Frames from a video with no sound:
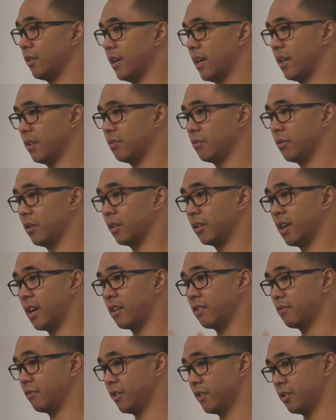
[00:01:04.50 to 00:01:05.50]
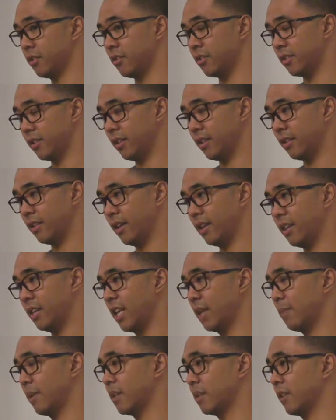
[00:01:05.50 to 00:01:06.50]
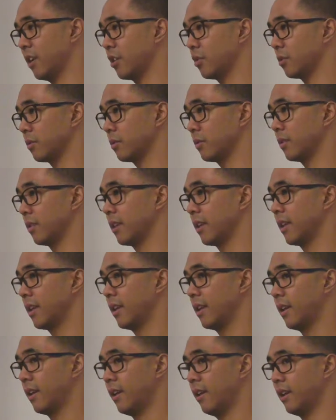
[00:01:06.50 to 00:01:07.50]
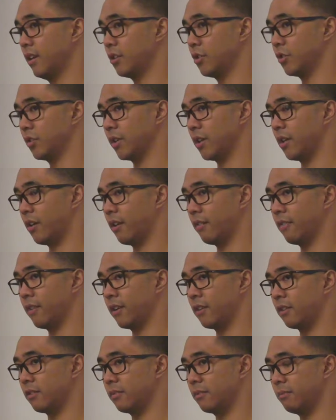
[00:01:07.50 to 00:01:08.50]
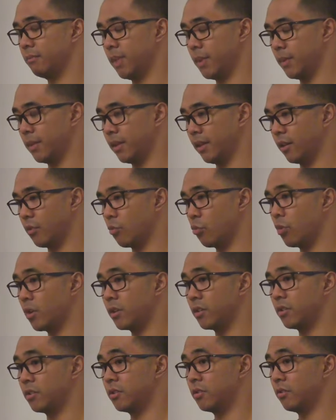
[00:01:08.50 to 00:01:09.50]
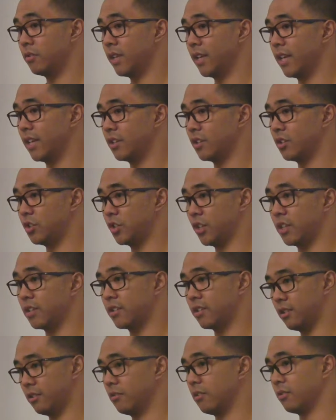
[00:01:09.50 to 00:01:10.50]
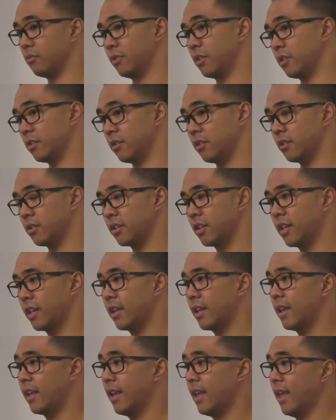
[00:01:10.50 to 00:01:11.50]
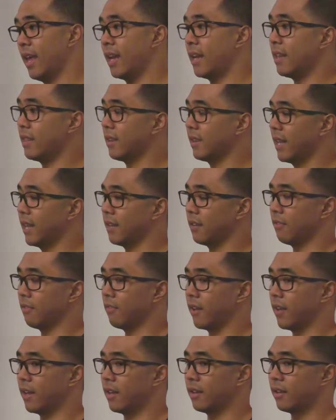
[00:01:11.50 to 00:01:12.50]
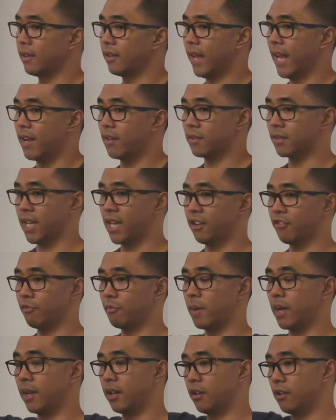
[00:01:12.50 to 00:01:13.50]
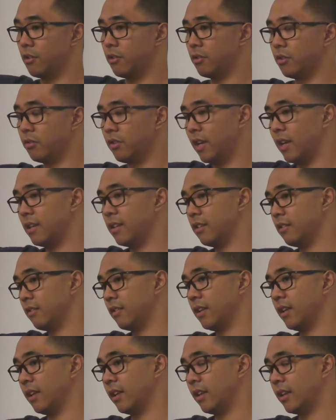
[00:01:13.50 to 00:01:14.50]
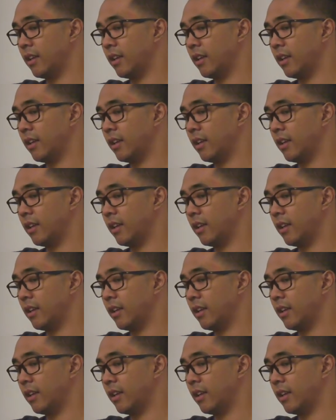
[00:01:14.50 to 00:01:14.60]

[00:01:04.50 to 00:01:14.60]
I do a lot of research. And I think in my schedule, I usually carve out maybe like 1 or 2 days just doing research. Anything that I can find outside of my own creativity